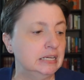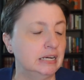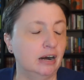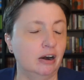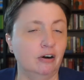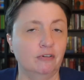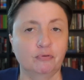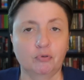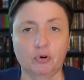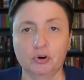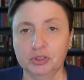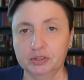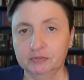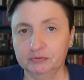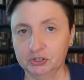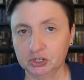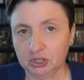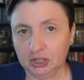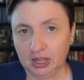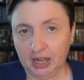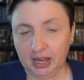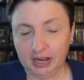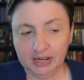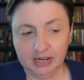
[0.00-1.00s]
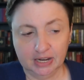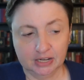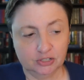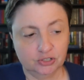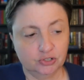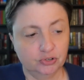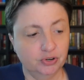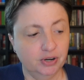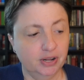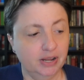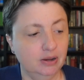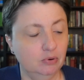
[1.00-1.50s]
Our 4th of July
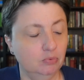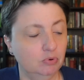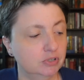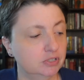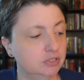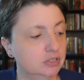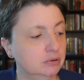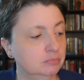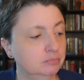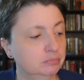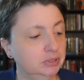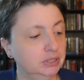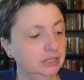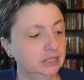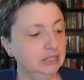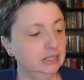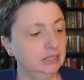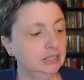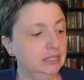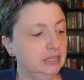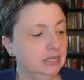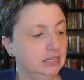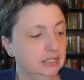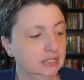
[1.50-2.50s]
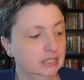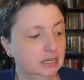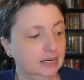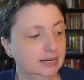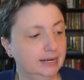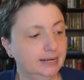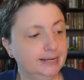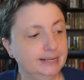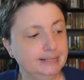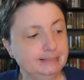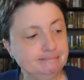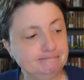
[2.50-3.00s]
yesterday was completely
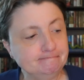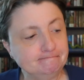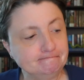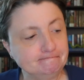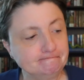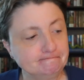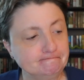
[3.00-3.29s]
um,